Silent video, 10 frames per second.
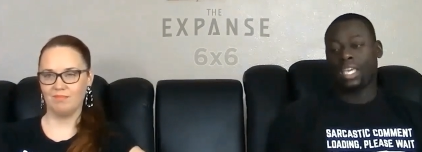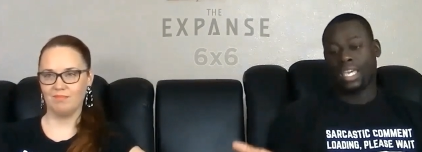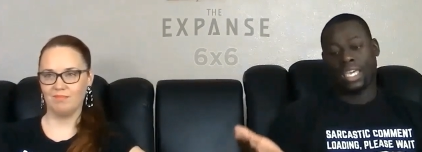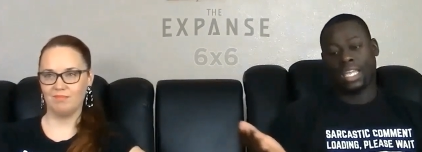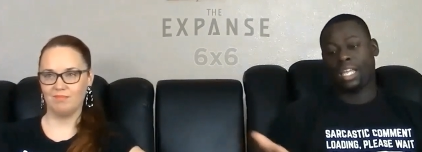
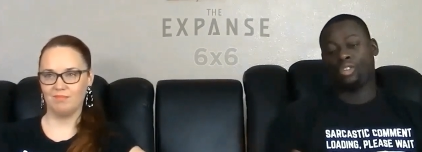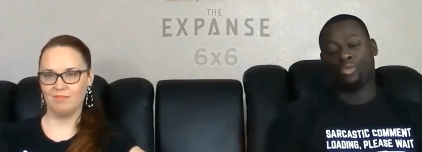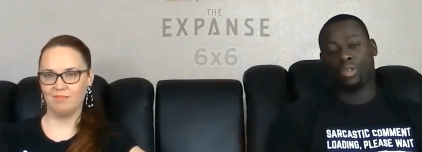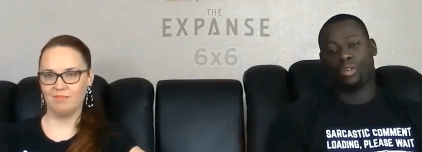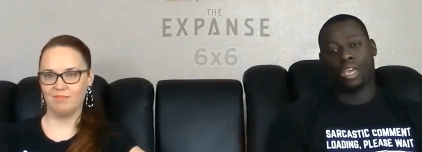Speaker 1: and I know
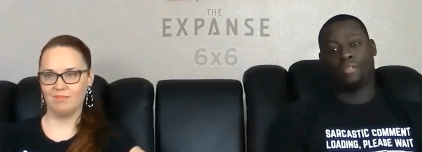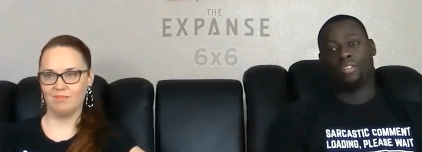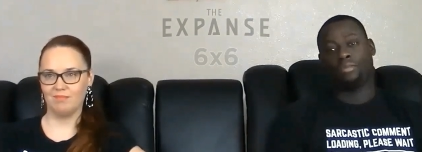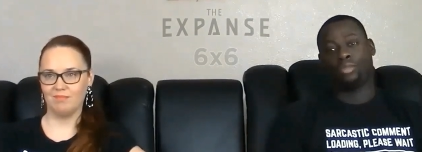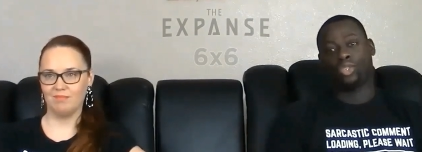we don't have
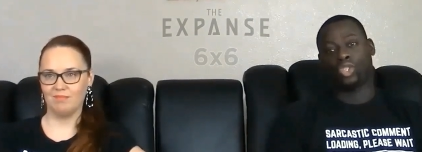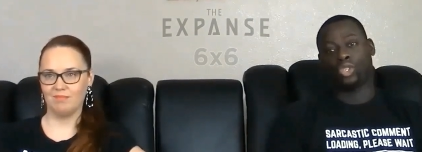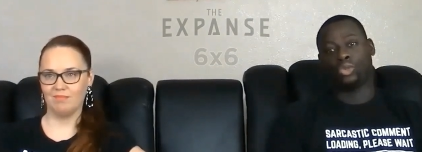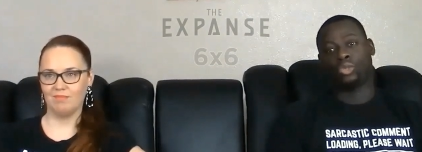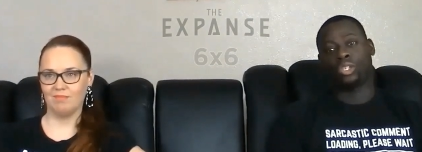any more
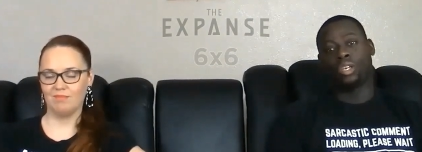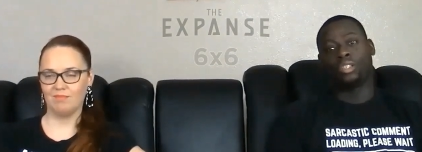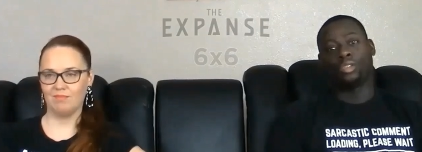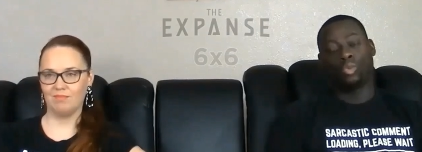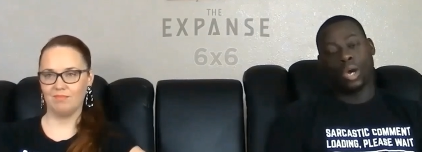shows
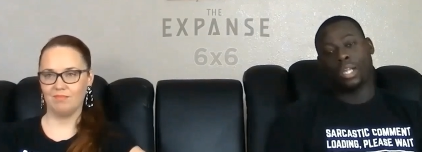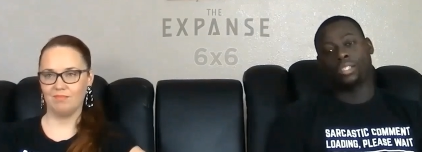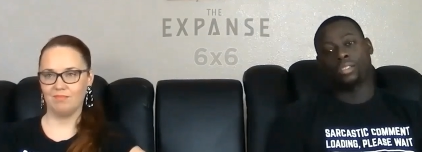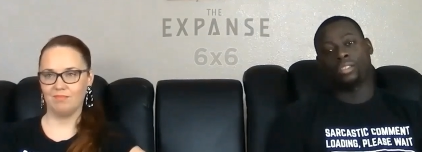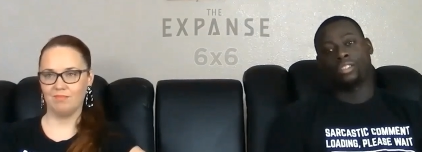to
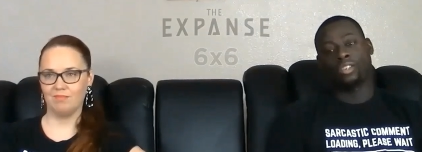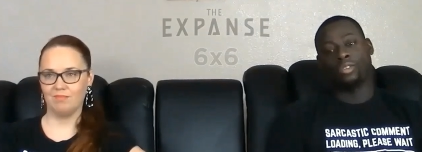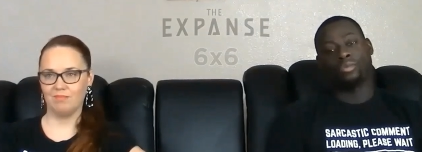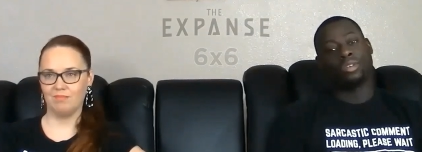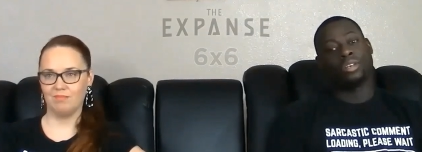watch.
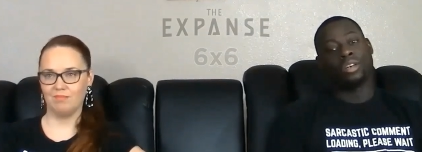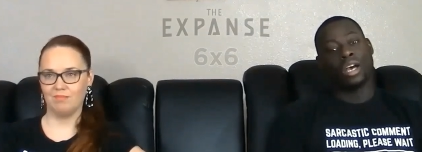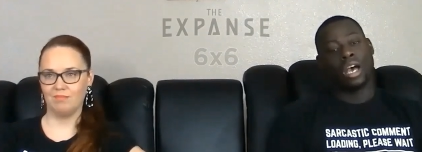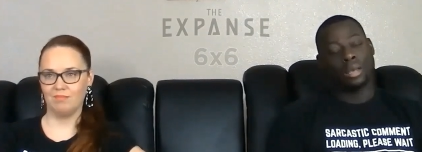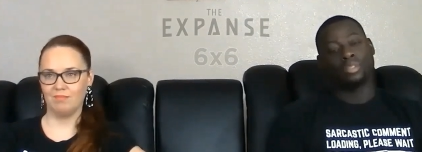So
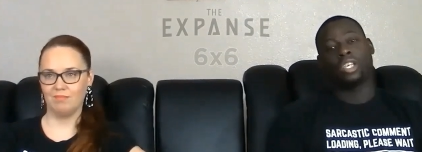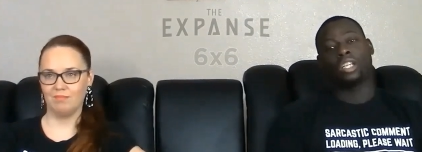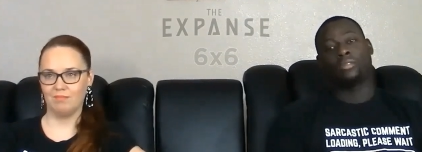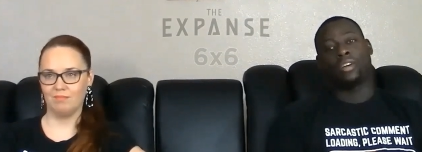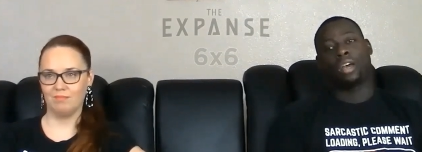I'm
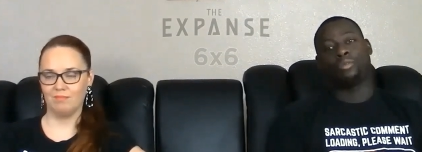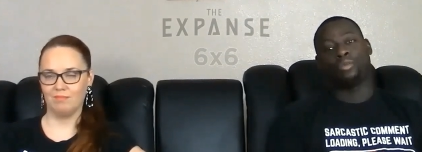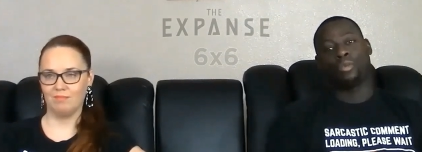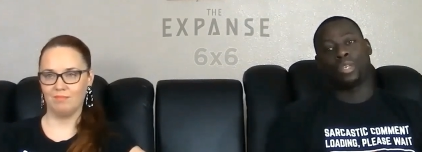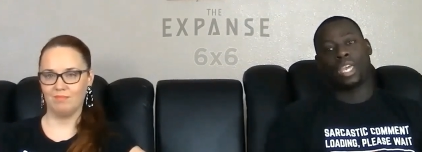satisfied with
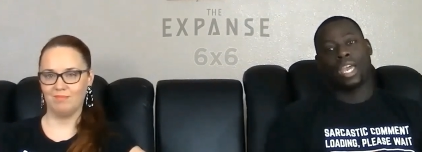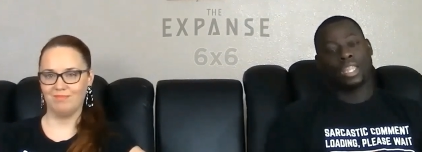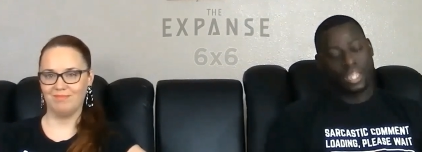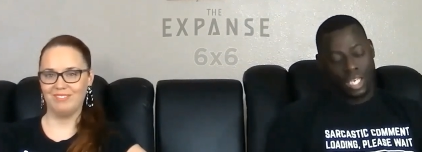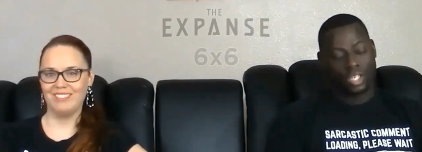what we get.
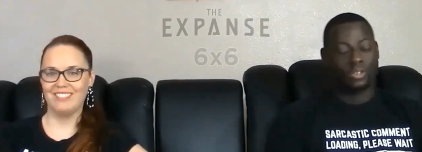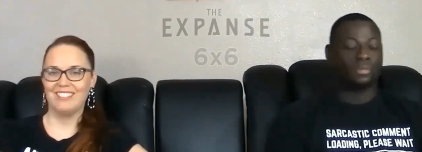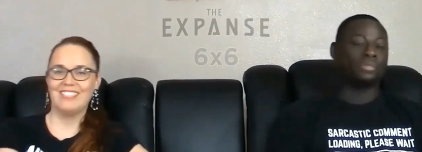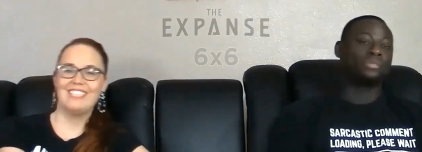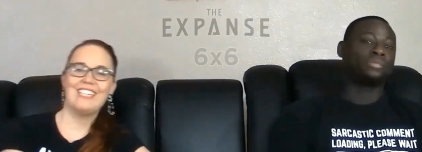Thank you.
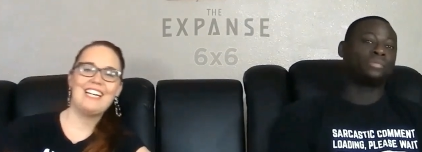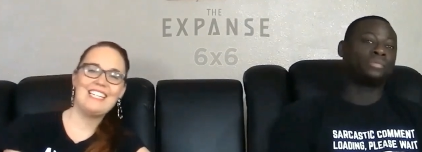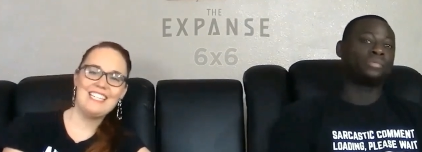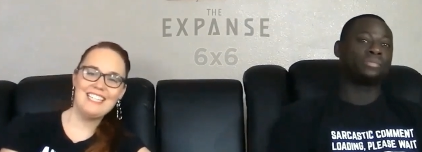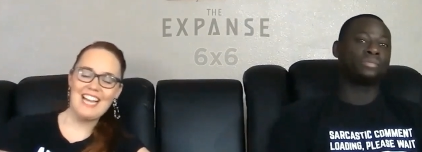
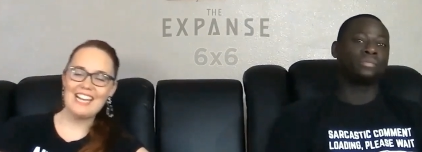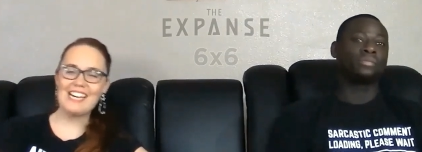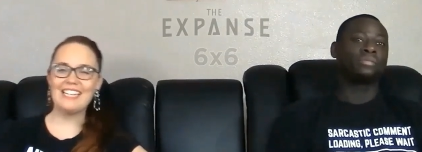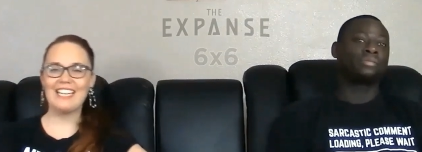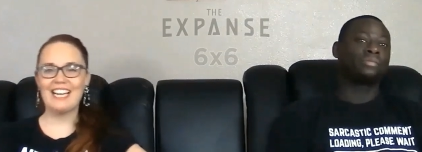
Speaker 2: Uh, shout
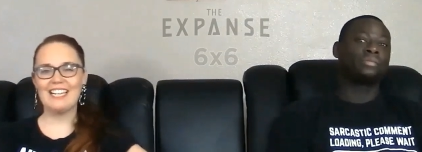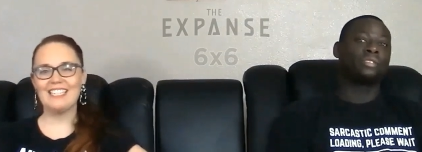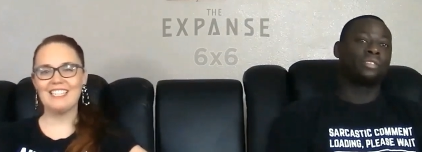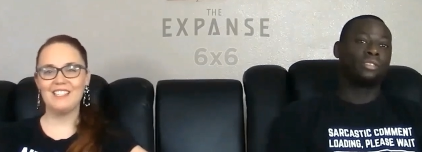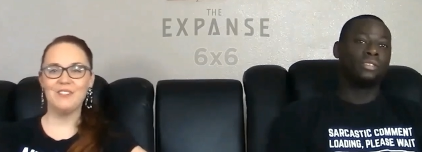out
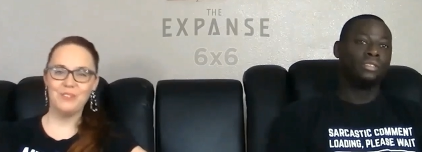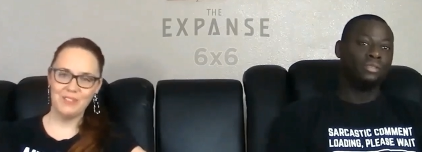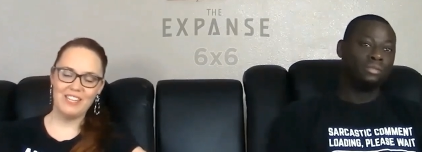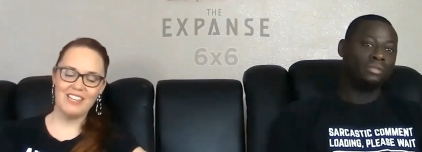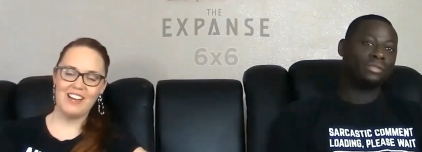again to
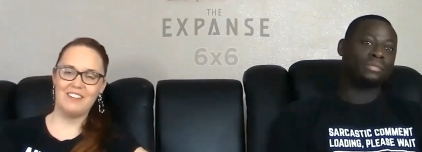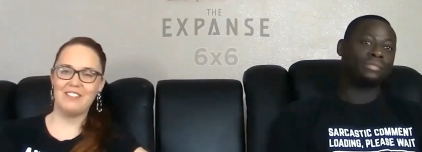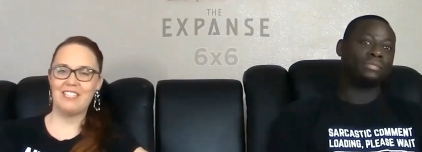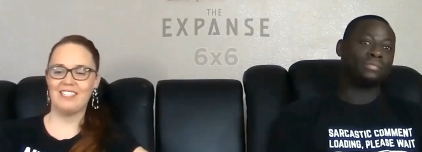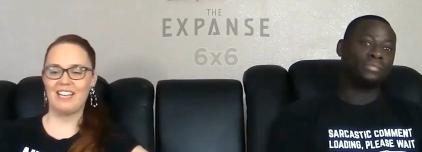the
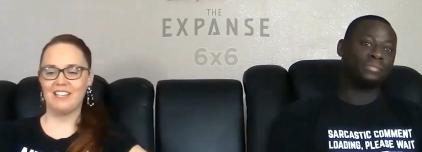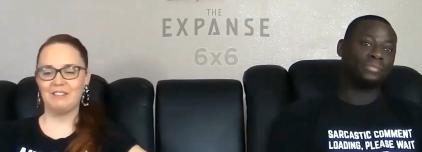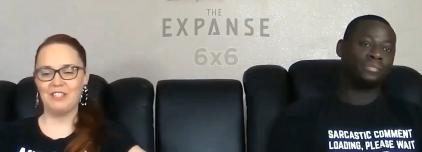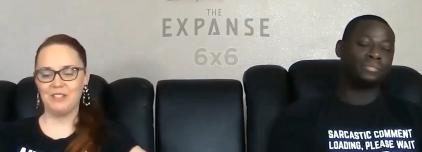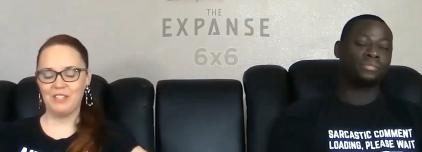anonymous
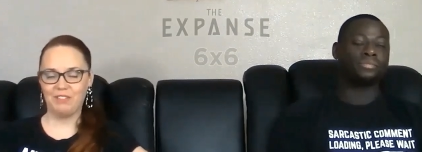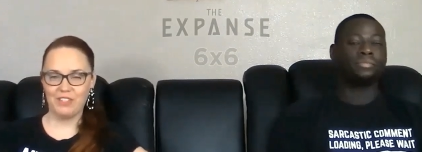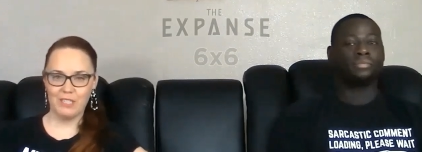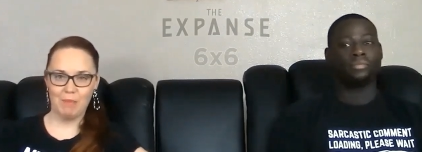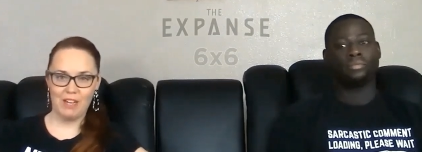executive producer
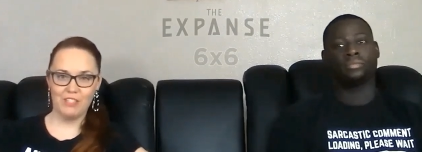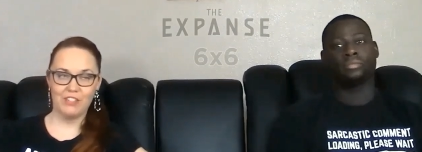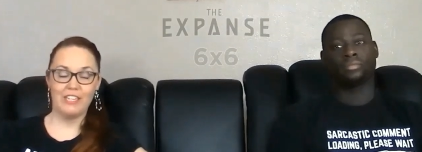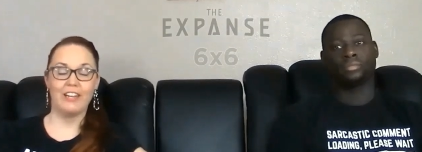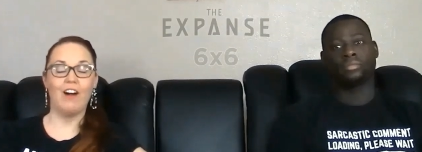for
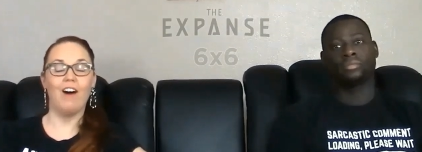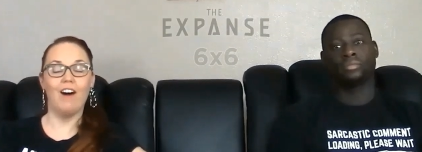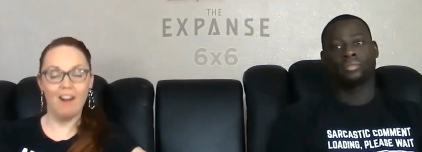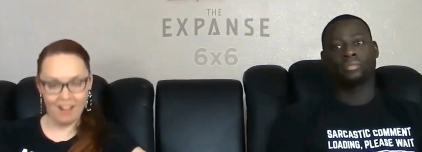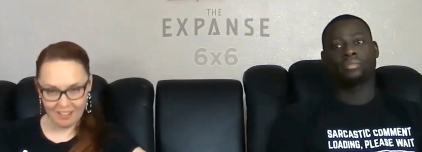sponsoring
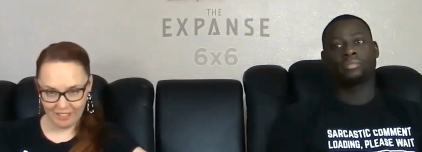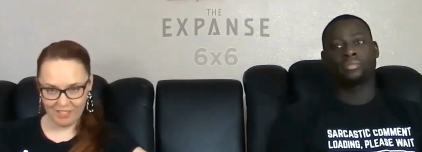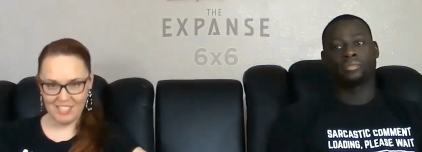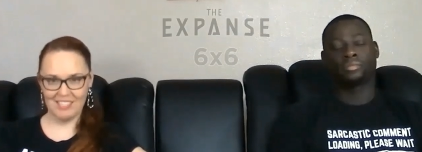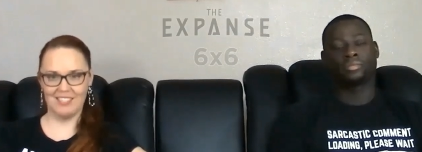all of
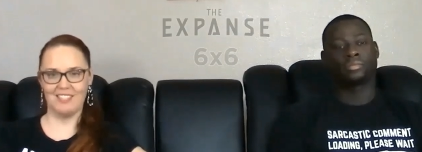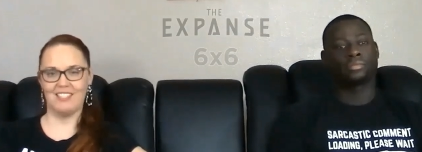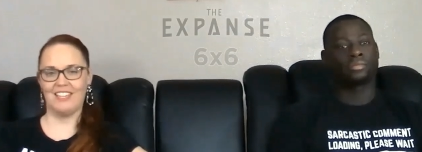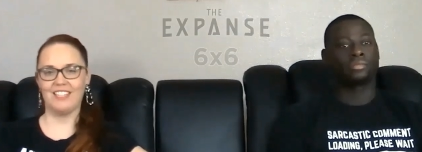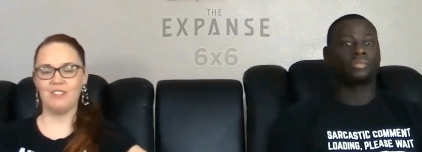season
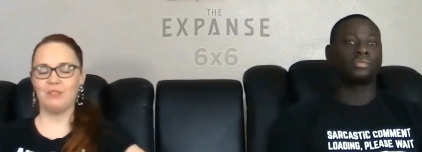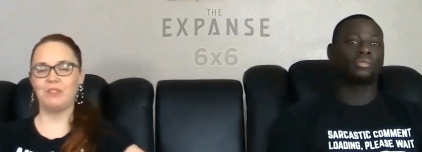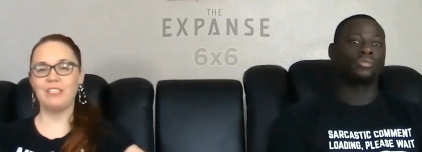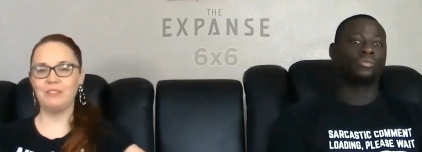six. We really,